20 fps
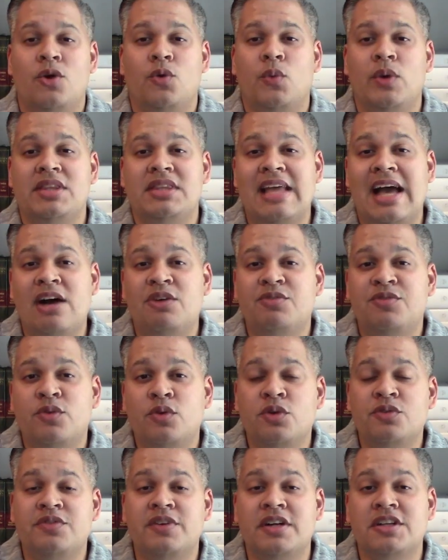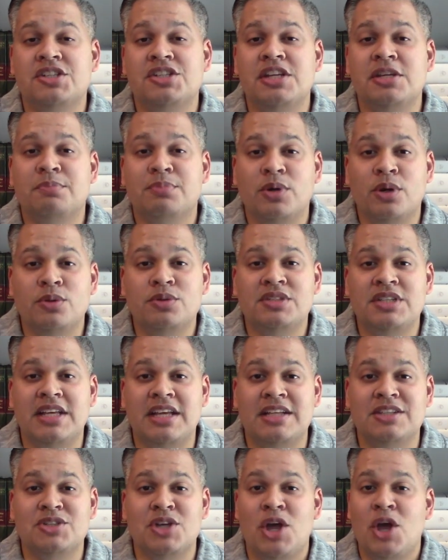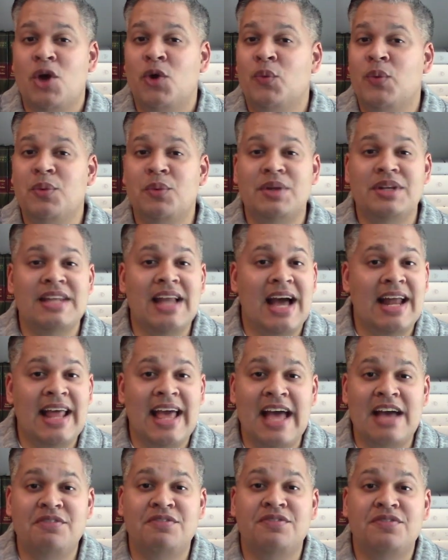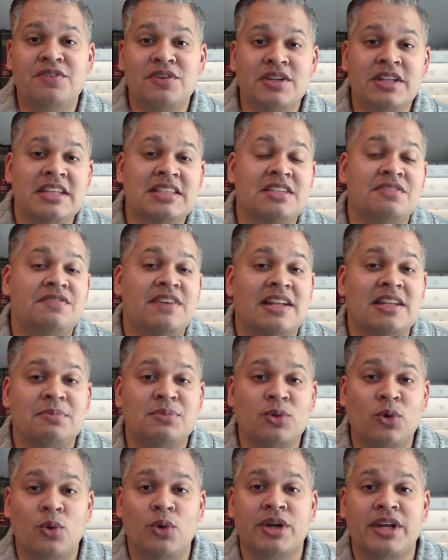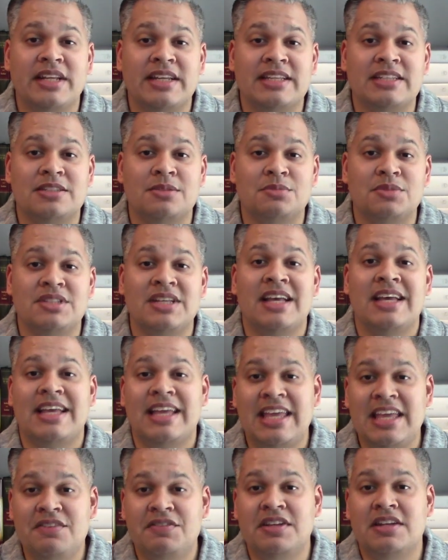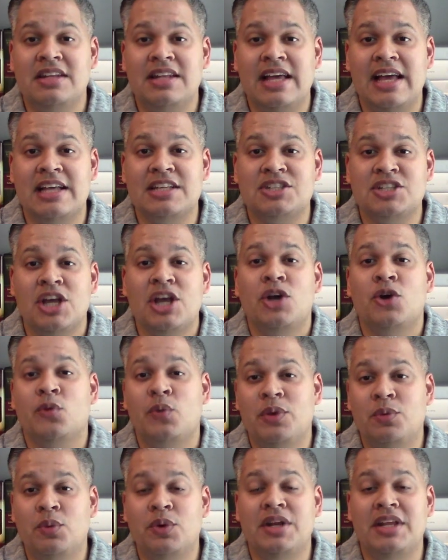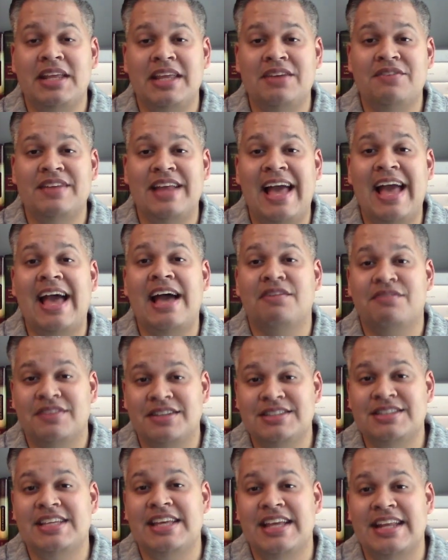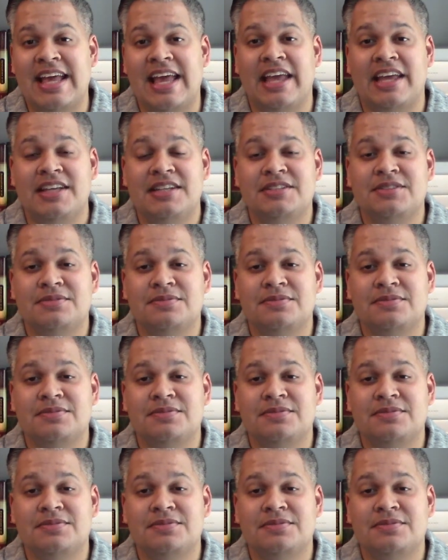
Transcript: Without full functioning proteins, we would not have fully developed organisms, even less we wouldn't even have DNA.